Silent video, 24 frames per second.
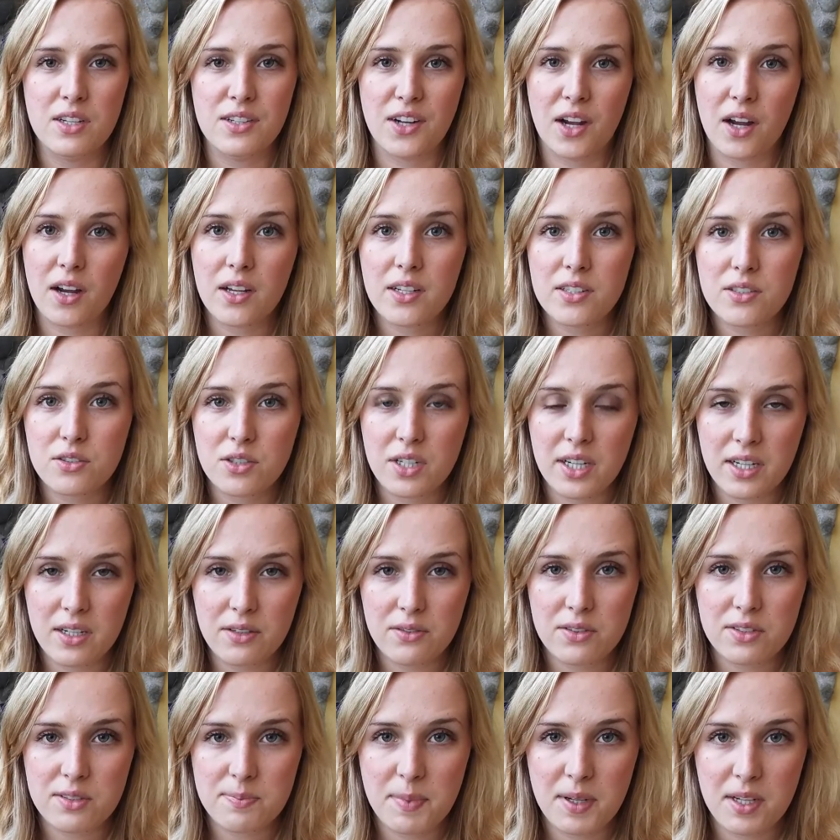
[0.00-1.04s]
not as great of
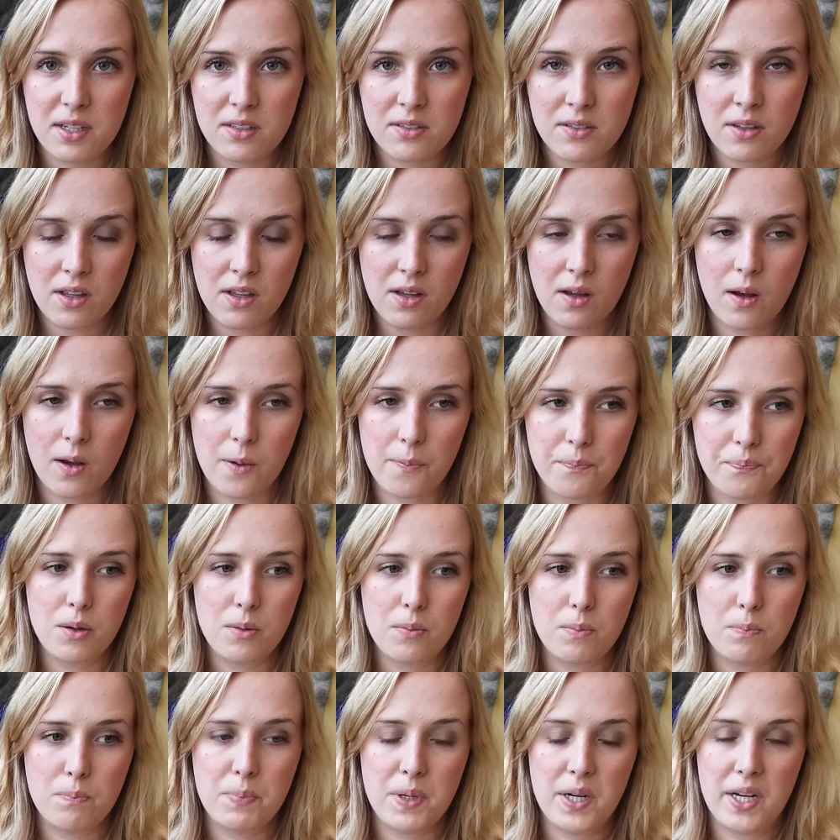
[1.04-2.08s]
a smell. Um,
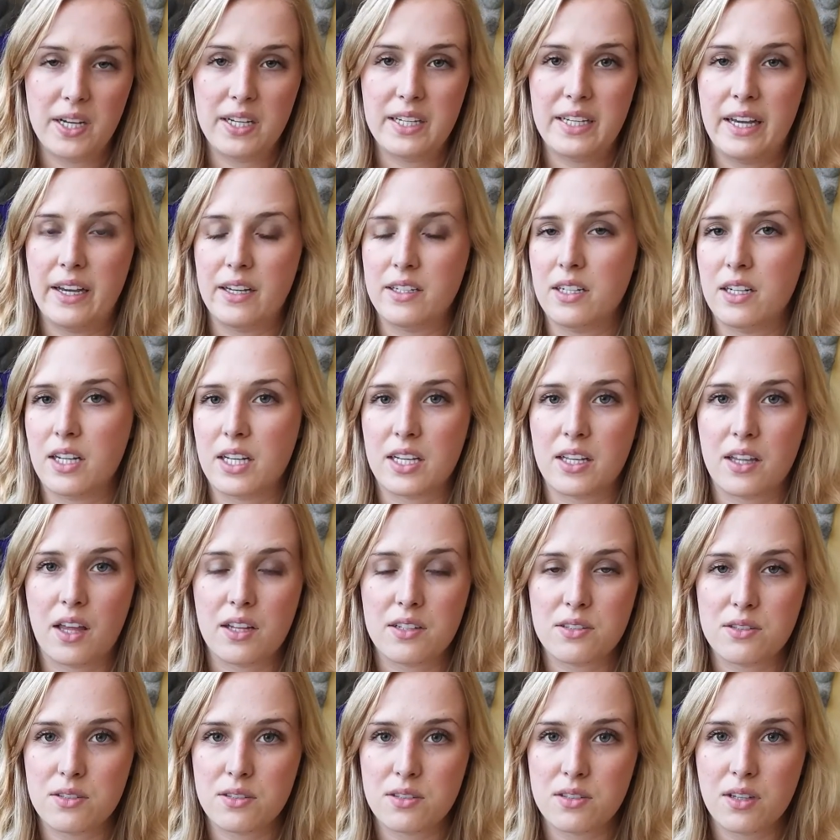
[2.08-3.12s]
but again, like
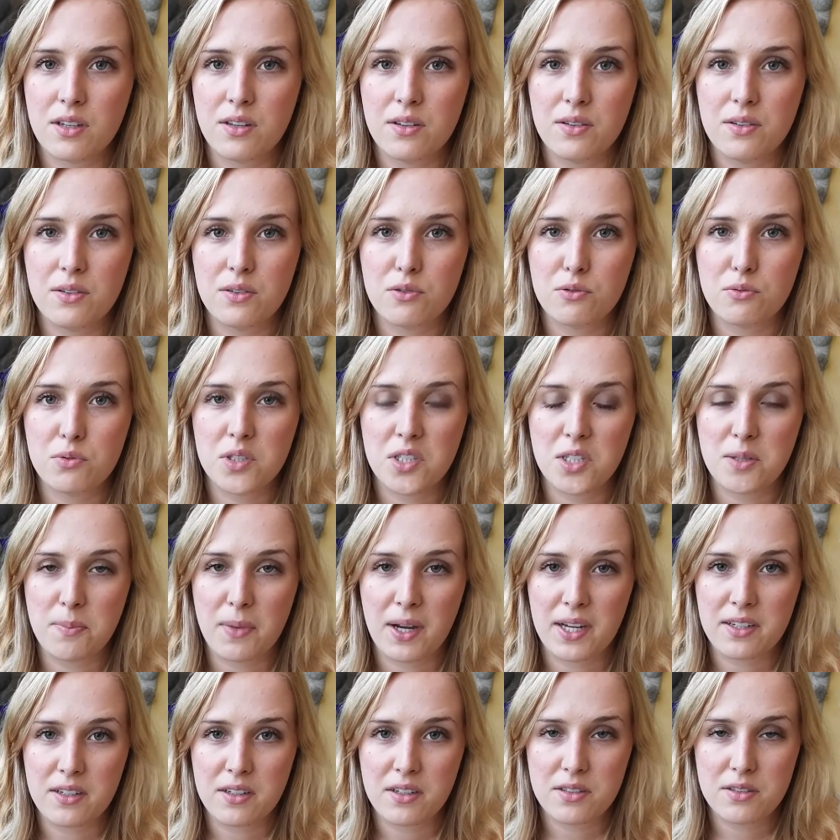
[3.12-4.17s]
that's really
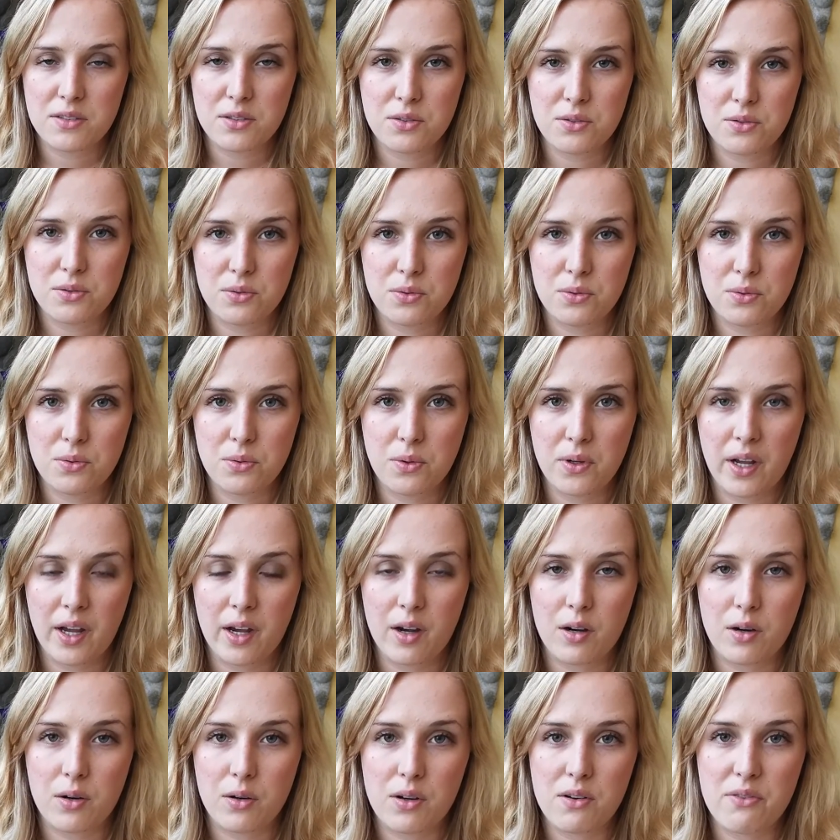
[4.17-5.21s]
minor to
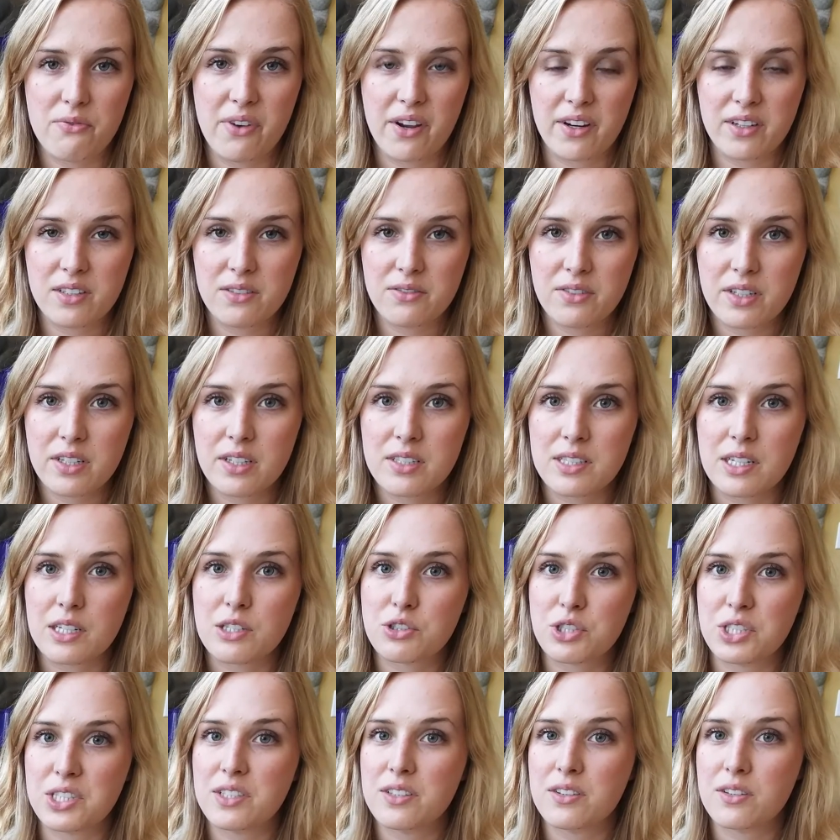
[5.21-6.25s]
how effective it is at
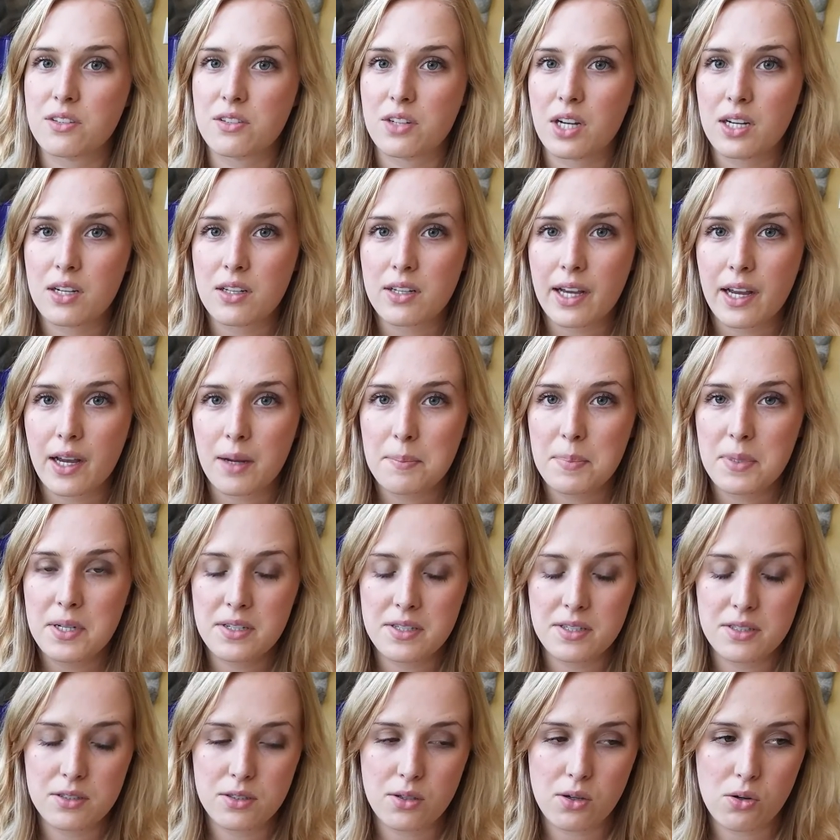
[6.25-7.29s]
treating the cradle cap.
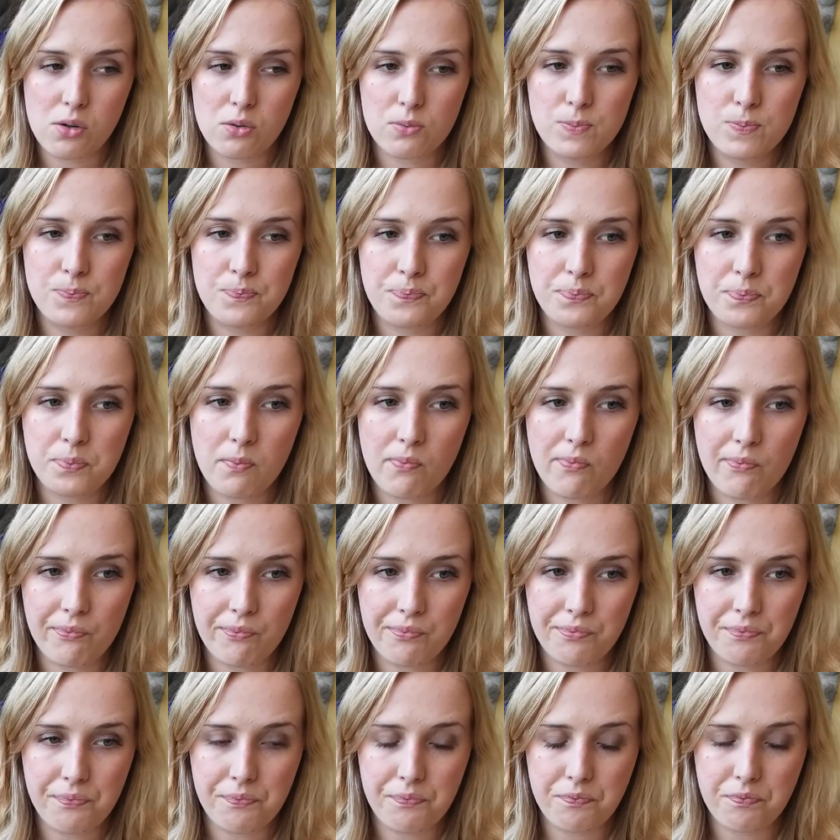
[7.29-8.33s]
So
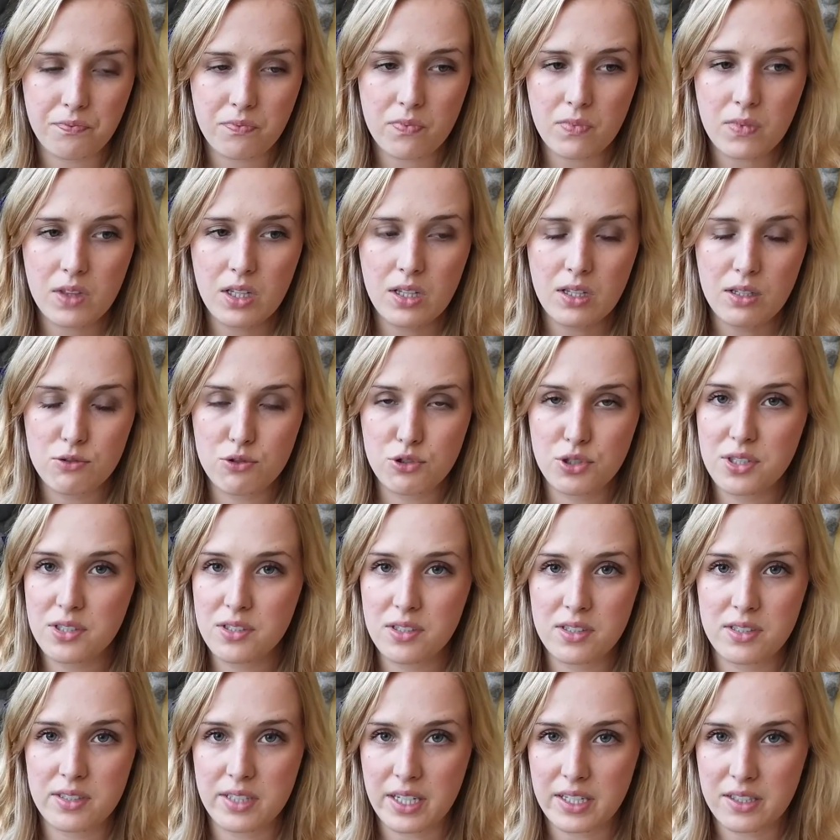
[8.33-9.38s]
just
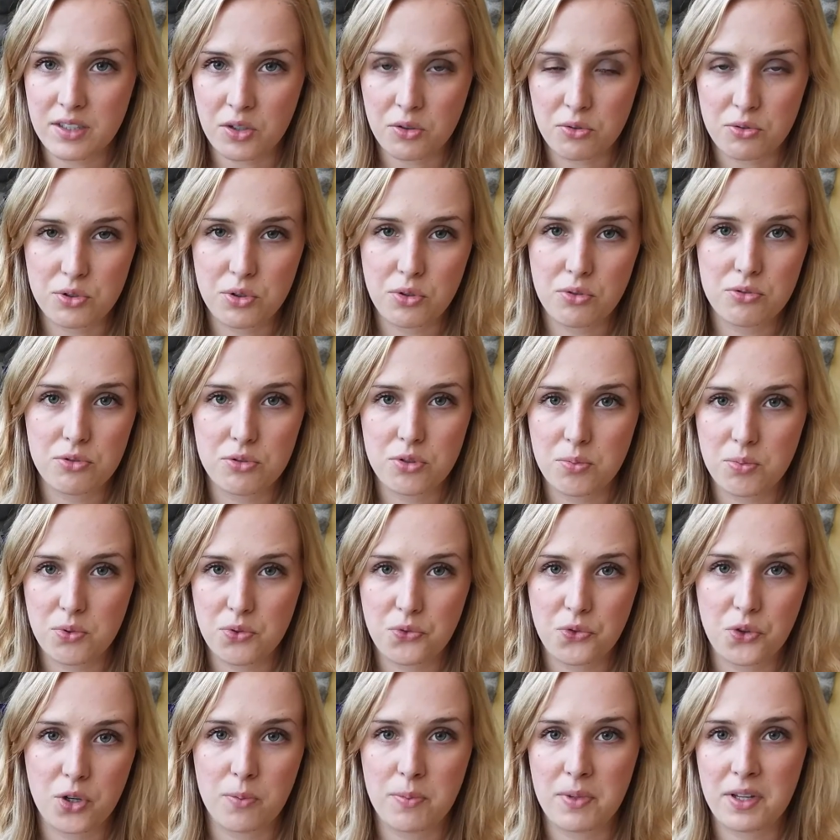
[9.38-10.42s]
a side note, don't do it
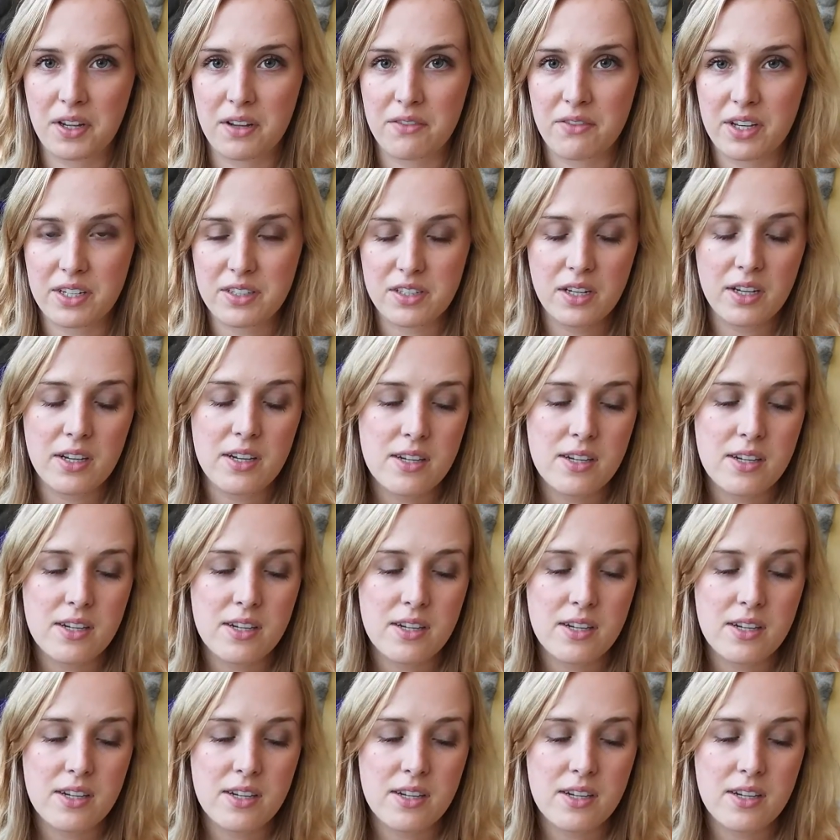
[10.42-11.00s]
before a big event.